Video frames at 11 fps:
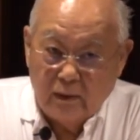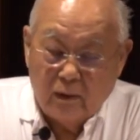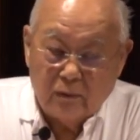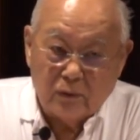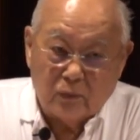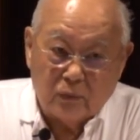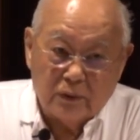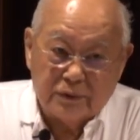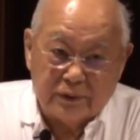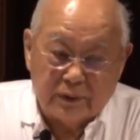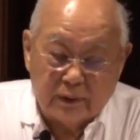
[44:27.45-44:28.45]
Oh, the
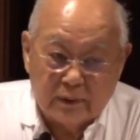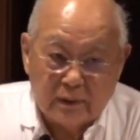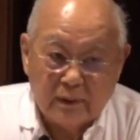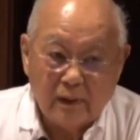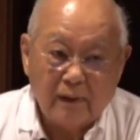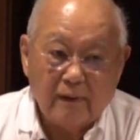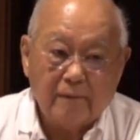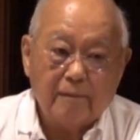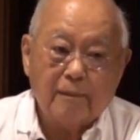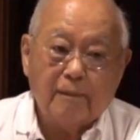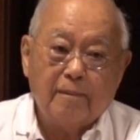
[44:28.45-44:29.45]
worst thing,
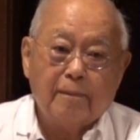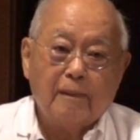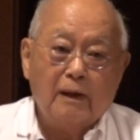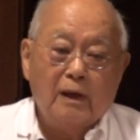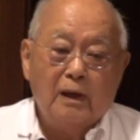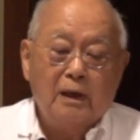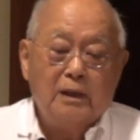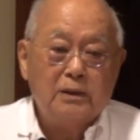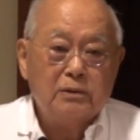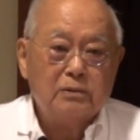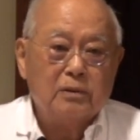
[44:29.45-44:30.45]

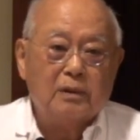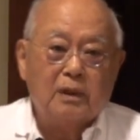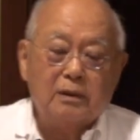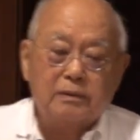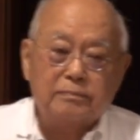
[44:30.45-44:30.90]
you know,